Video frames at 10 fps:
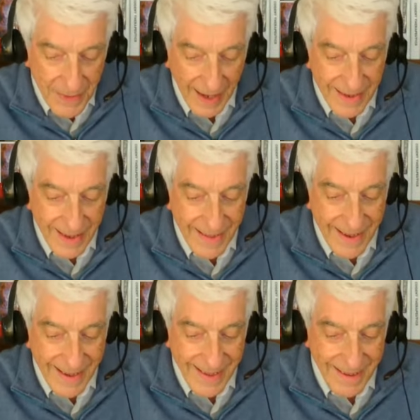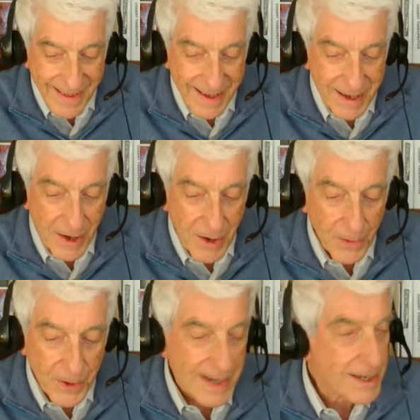And,
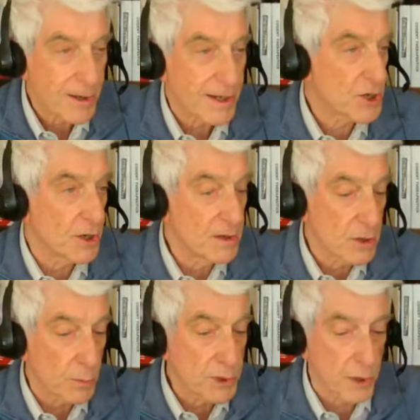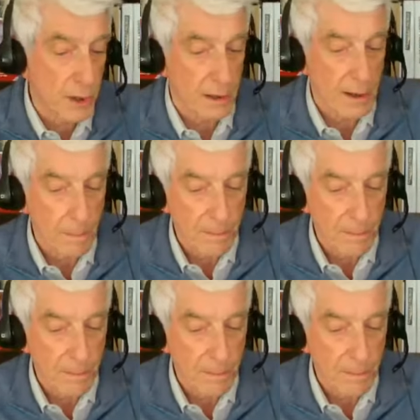the literature is absurd.